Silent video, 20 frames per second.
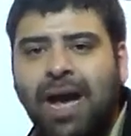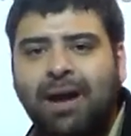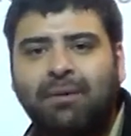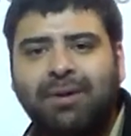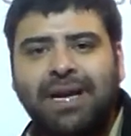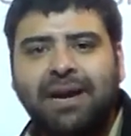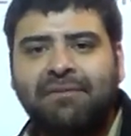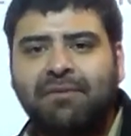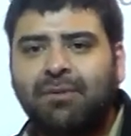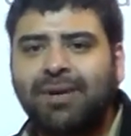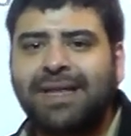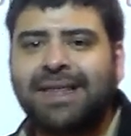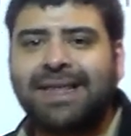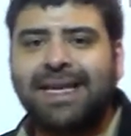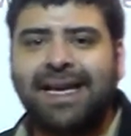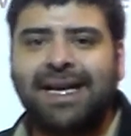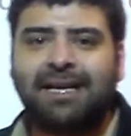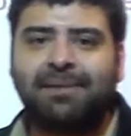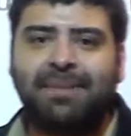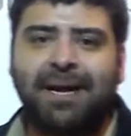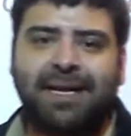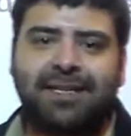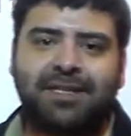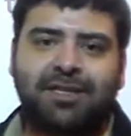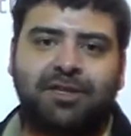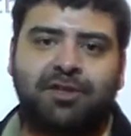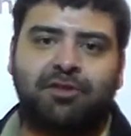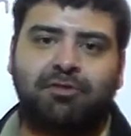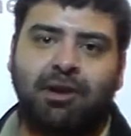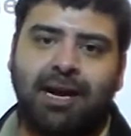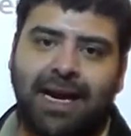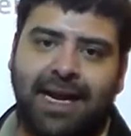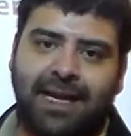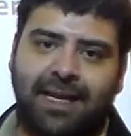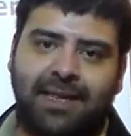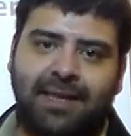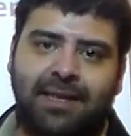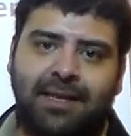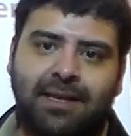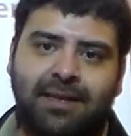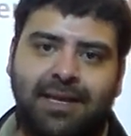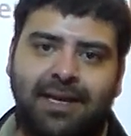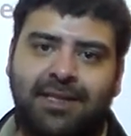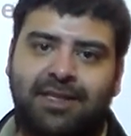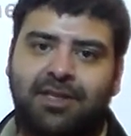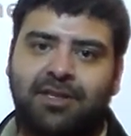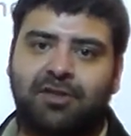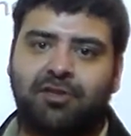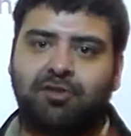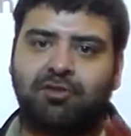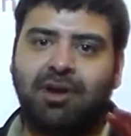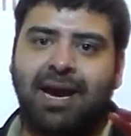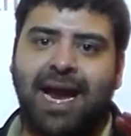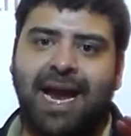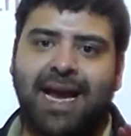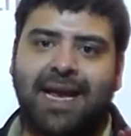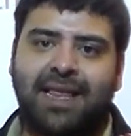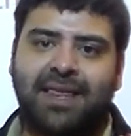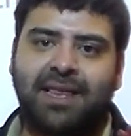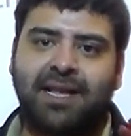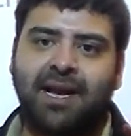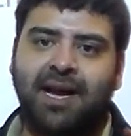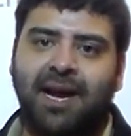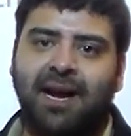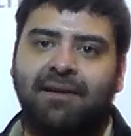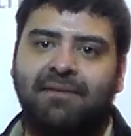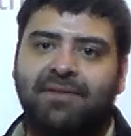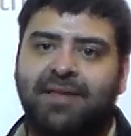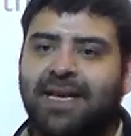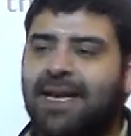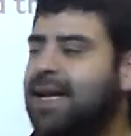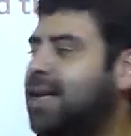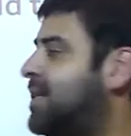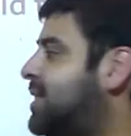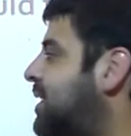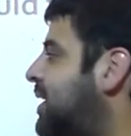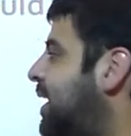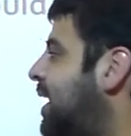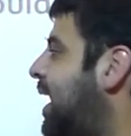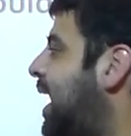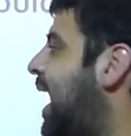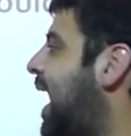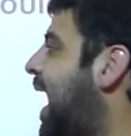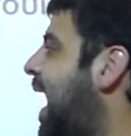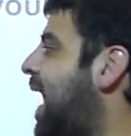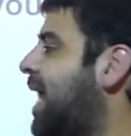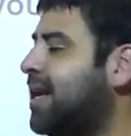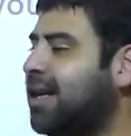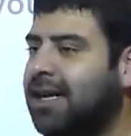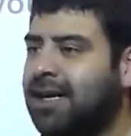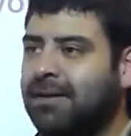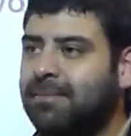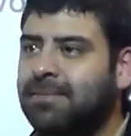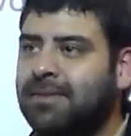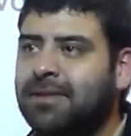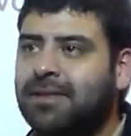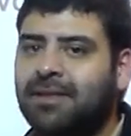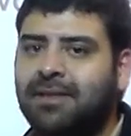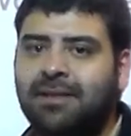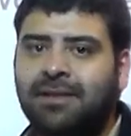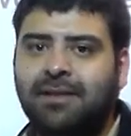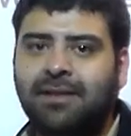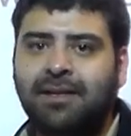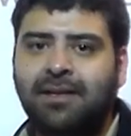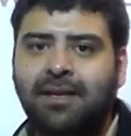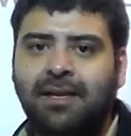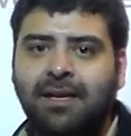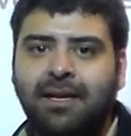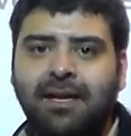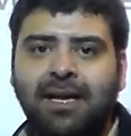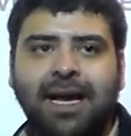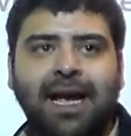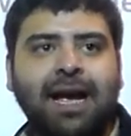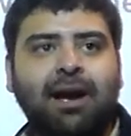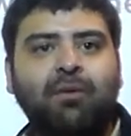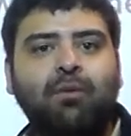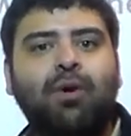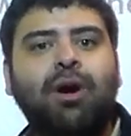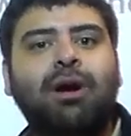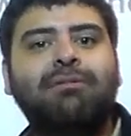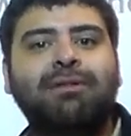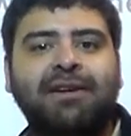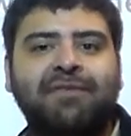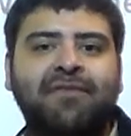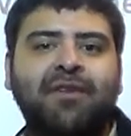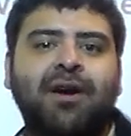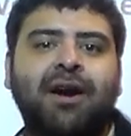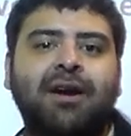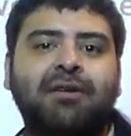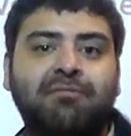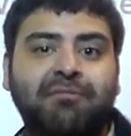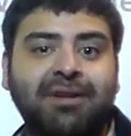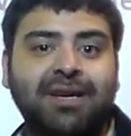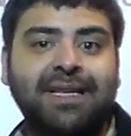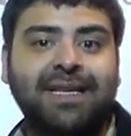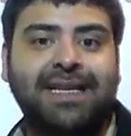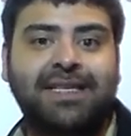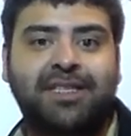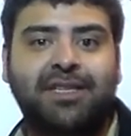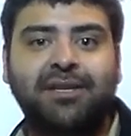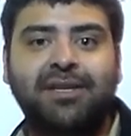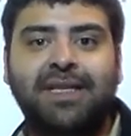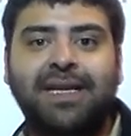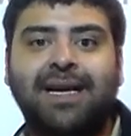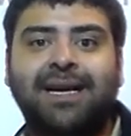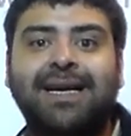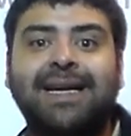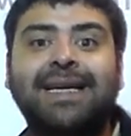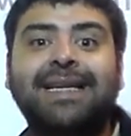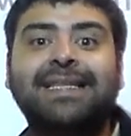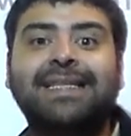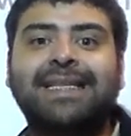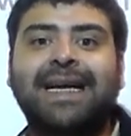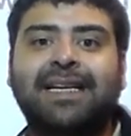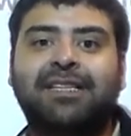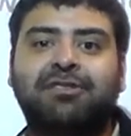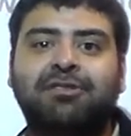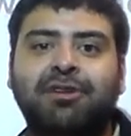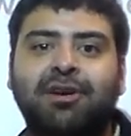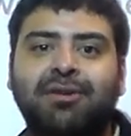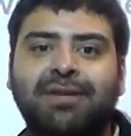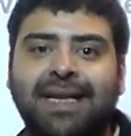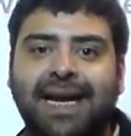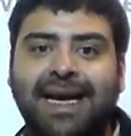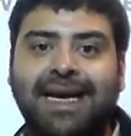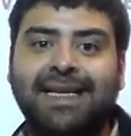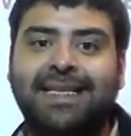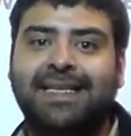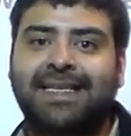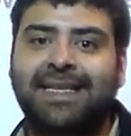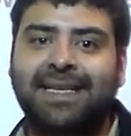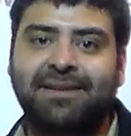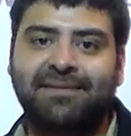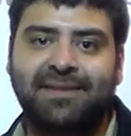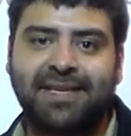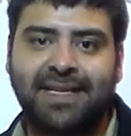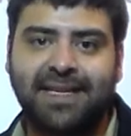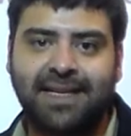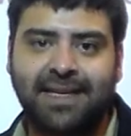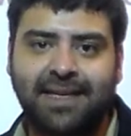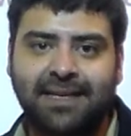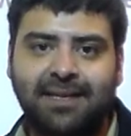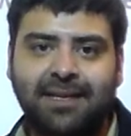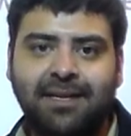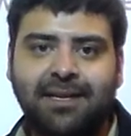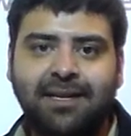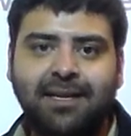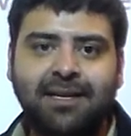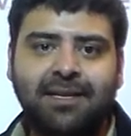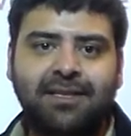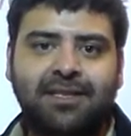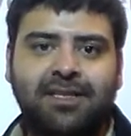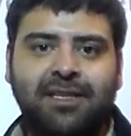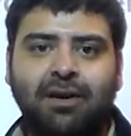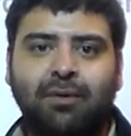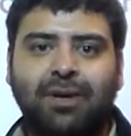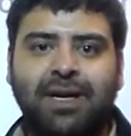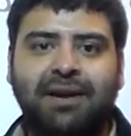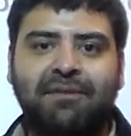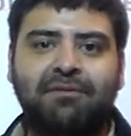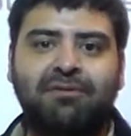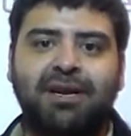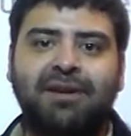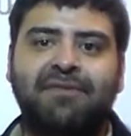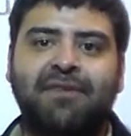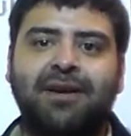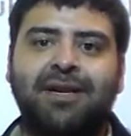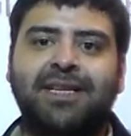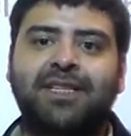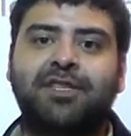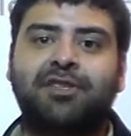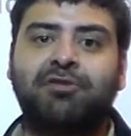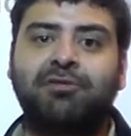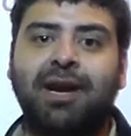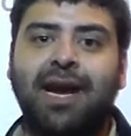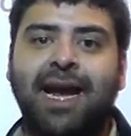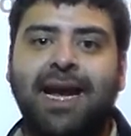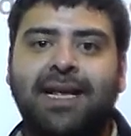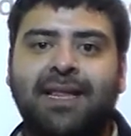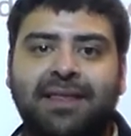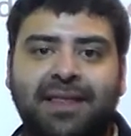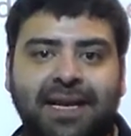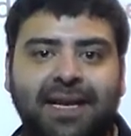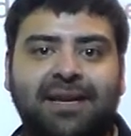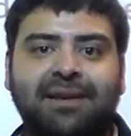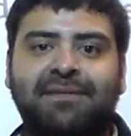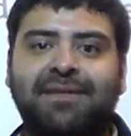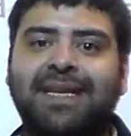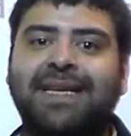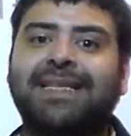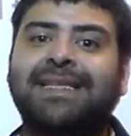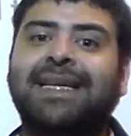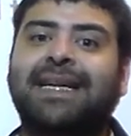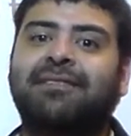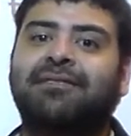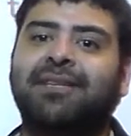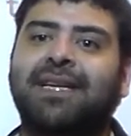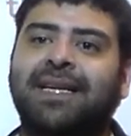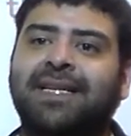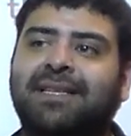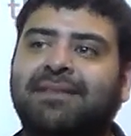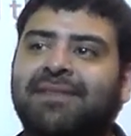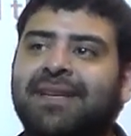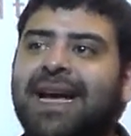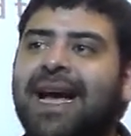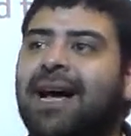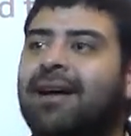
And whenever we think about strength, the strength of these atoms, we're referring really to their electronegativity. So whenever we refer to strength, think of the electronegativity.